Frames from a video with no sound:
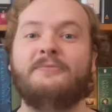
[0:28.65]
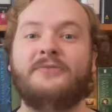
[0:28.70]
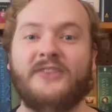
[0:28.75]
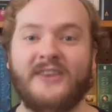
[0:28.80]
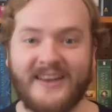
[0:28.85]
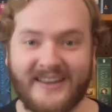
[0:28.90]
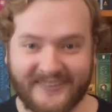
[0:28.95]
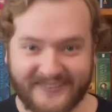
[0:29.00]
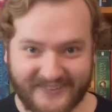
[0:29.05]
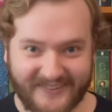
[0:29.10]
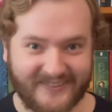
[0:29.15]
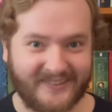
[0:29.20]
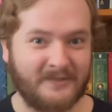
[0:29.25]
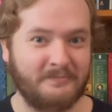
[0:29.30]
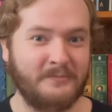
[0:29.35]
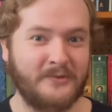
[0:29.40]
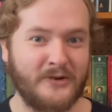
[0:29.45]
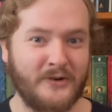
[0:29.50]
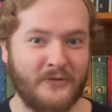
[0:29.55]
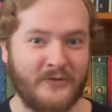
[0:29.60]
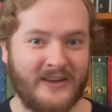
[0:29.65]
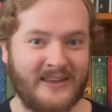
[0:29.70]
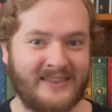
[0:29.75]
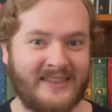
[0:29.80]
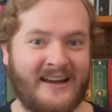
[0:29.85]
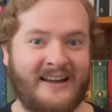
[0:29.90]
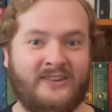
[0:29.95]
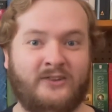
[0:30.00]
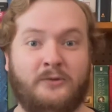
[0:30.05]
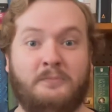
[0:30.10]
This is a movie
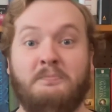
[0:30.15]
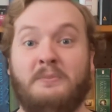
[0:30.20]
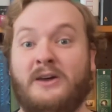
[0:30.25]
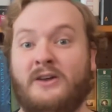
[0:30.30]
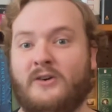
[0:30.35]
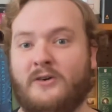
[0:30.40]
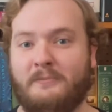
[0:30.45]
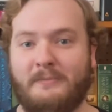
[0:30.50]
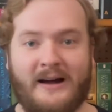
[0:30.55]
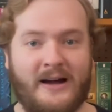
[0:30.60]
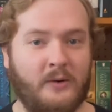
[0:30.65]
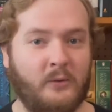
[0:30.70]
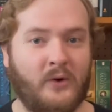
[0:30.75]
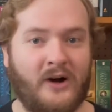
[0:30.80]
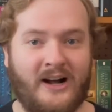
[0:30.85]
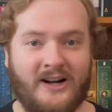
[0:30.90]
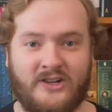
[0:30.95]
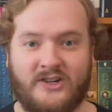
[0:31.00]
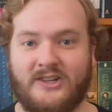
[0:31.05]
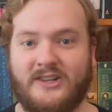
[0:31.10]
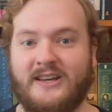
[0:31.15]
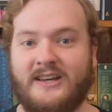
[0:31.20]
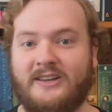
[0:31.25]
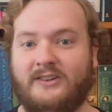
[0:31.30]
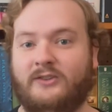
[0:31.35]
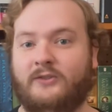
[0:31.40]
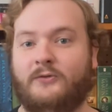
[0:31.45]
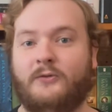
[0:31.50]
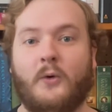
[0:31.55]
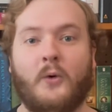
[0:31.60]
that's been on my watch
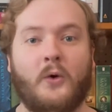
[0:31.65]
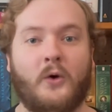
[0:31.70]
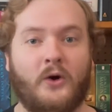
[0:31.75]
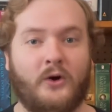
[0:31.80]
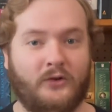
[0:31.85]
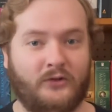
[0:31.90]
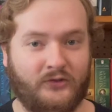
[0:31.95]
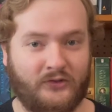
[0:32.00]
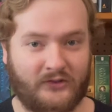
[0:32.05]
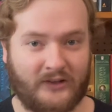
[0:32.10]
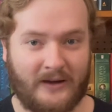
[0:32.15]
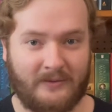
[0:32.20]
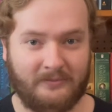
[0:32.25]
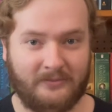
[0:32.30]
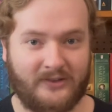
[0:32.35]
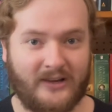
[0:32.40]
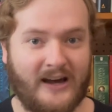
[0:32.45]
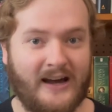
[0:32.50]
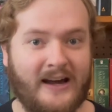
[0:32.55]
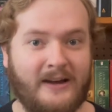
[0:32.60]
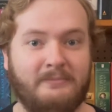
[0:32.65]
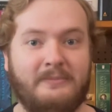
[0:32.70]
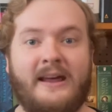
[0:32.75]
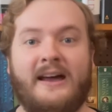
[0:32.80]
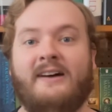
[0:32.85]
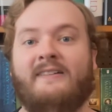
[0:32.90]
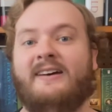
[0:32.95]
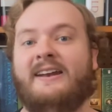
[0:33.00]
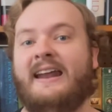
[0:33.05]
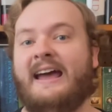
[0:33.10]
list for some time
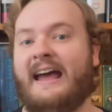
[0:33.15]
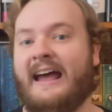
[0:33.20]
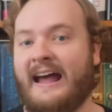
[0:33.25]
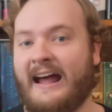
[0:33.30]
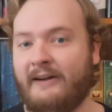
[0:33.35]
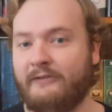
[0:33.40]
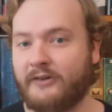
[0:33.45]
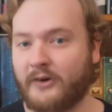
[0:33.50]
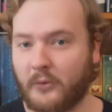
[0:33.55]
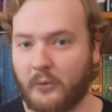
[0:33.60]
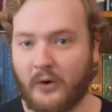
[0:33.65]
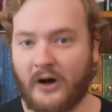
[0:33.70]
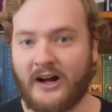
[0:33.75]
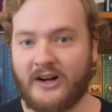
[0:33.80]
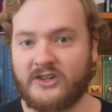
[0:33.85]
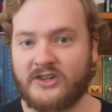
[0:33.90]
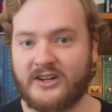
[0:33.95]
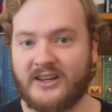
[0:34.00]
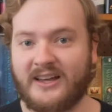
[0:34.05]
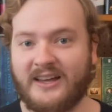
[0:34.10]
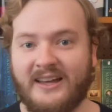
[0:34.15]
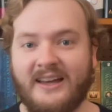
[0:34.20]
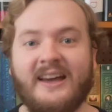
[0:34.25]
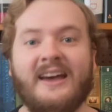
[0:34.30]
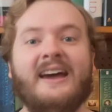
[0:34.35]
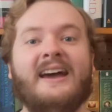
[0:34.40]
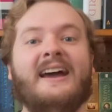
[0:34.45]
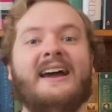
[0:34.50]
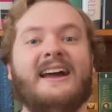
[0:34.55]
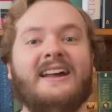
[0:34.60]
now, and after watching it,
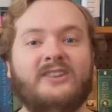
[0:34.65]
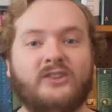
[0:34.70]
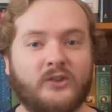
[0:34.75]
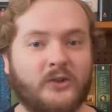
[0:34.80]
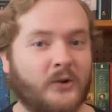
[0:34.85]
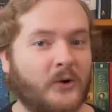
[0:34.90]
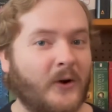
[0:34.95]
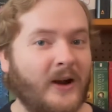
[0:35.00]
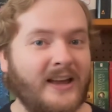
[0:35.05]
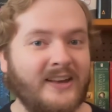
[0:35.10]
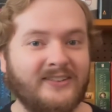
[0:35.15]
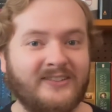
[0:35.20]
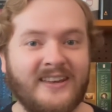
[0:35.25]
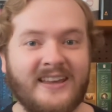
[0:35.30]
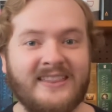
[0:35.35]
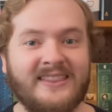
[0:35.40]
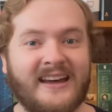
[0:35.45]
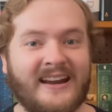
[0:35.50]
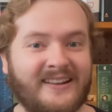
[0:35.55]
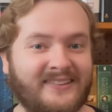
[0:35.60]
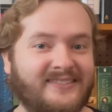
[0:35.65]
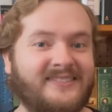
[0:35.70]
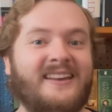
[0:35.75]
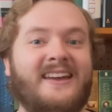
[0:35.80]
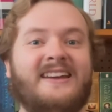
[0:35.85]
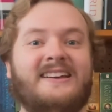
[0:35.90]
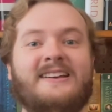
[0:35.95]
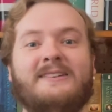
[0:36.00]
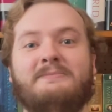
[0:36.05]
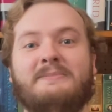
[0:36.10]
it's crazy that it's
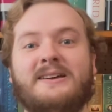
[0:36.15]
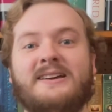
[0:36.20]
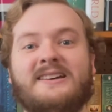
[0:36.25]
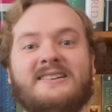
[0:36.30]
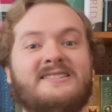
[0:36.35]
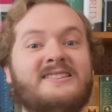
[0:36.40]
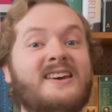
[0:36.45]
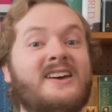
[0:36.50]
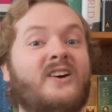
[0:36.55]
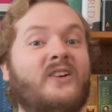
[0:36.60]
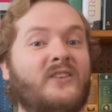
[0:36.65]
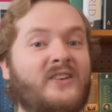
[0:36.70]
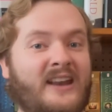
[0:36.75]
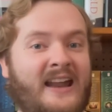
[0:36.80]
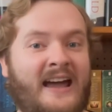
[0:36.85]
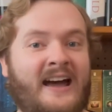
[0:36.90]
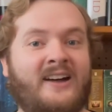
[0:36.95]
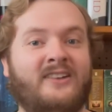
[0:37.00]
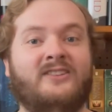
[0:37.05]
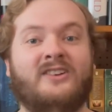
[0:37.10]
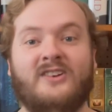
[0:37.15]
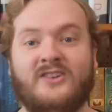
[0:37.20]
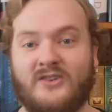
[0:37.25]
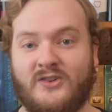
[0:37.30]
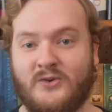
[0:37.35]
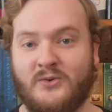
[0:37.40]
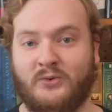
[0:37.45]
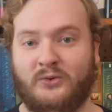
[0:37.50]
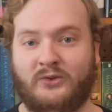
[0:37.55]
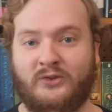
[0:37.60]
taken me until now to
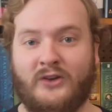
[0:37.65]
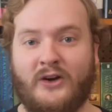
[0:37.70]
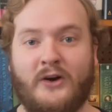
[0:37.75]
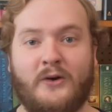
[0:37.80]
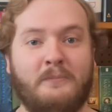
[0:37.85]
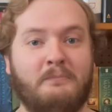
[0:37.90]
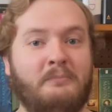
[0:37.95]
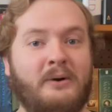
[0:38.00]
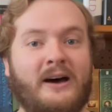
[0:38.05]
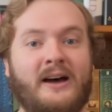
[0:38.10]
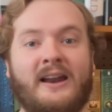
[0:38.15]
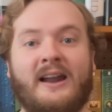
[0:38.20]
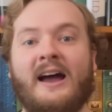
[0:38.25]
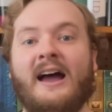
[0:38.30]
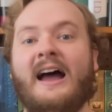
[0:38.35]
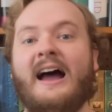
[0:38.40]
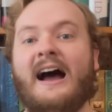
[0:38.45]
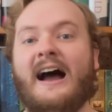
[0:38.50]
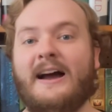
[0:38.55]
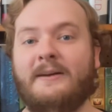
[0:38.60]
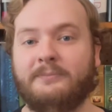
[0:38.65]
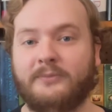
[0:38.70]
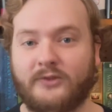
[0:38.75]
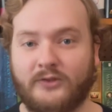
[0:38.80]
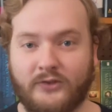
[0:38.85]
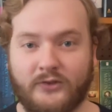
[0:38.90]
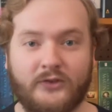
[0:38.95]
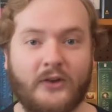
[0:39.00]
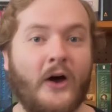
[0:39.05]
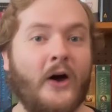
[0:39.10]
do so, but I'm
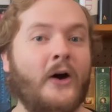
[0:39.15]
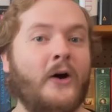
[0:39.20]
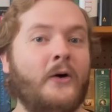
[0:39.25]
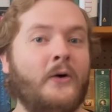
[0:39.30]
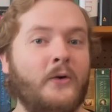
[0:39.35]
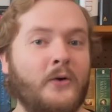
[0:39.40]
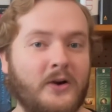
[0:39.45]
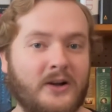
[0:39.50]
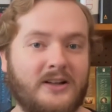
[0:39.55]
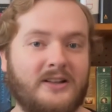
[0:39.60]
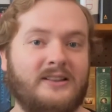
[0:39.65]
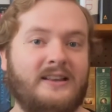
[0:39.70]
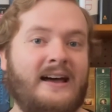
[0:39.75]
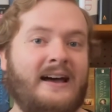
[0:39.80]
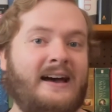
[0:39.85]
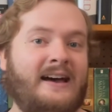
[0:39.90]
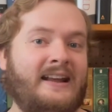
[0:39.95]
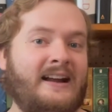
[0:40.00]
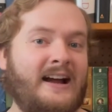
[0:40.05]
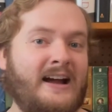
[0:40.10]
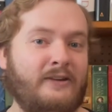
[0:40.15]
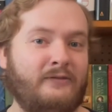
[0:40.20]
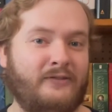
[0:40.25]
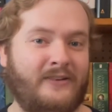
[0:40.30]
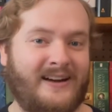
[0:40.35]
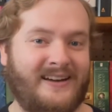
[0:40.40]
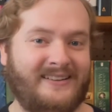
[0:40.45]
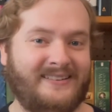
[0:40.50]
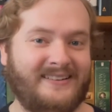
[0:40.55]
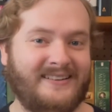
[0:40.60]
so glad I
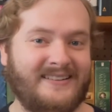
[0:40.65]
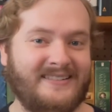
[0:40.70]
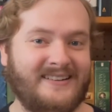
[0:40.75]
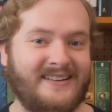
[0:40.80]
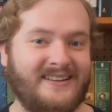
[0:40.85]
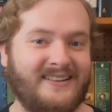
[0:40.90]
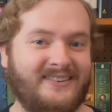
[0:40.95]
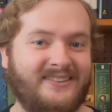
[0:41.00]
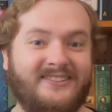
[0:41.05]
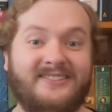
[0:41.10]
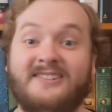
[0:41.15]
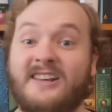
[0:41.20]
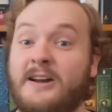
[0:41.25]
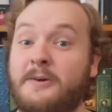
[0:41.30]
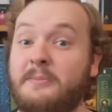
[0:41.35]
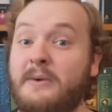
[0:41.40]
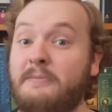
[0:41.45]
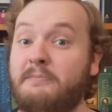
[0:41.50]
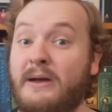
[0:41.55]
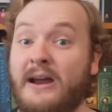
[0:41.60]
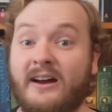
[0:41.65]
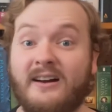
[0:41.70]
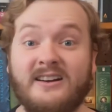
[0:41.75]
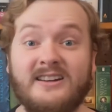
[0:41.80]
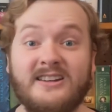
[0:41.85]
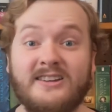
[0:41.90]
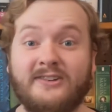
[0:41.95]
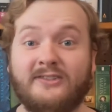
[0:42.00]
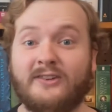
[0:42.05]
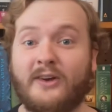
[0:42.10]
finally did. Cinema
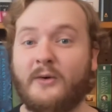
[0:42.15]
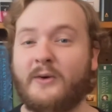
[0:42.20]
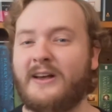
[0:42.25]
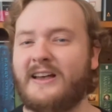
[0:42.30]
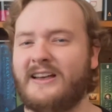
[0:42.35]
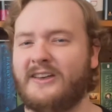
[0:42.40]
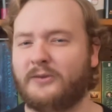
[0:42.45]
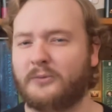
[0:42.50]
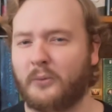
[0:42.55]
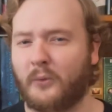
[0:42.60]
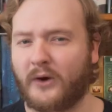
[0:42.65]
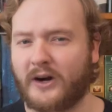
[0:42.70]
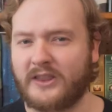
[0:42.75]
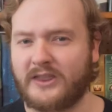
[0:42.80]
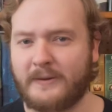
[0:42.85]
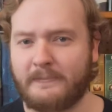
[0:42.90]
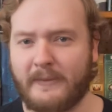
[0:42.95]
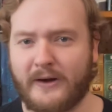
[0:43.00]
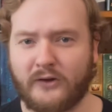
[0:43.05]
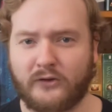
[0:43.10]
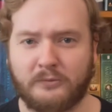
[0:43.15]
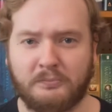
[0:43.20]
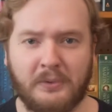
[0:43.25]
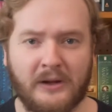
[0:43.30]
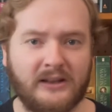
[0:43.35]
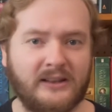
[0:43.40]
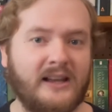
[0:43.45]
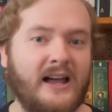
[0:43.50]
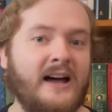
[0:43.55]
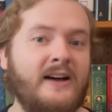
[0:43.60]
Paradiso is one of the most
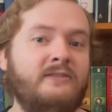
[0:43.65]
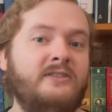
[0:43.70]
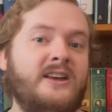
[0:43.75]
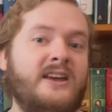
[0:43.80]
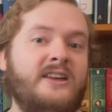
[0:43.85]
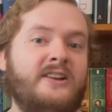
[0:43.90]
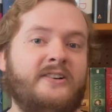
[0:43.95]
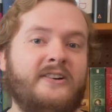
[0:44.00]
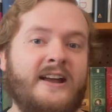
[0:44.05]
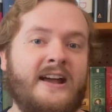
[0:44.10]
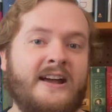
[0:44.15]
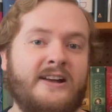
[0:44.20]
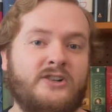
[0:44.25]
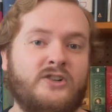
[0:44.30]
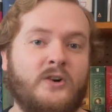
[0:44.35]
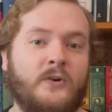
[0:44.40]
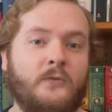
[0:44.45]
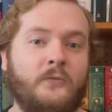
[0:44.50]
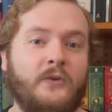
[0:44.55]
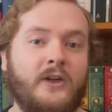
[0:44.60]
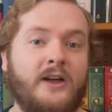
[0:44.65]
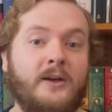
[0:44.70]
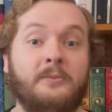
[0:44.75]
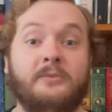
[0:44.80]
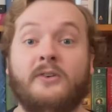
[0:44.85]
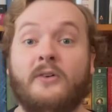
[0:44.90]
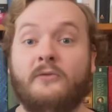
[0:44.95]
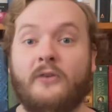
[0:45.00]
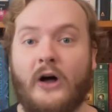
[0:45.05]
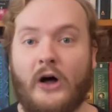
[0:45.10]
beloved international
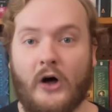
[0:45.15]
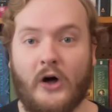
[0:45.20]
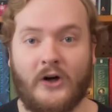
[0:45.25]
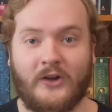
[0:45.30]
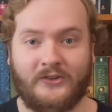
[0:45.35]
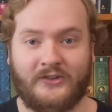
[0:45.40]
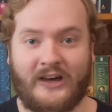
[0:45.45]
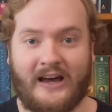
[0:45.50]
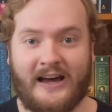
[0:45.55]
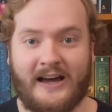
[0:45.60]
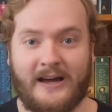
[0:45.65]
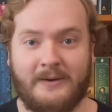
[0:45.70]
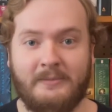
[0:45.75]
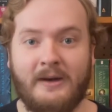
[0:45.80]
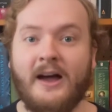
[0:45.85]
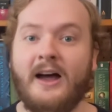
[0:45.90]
films of all time.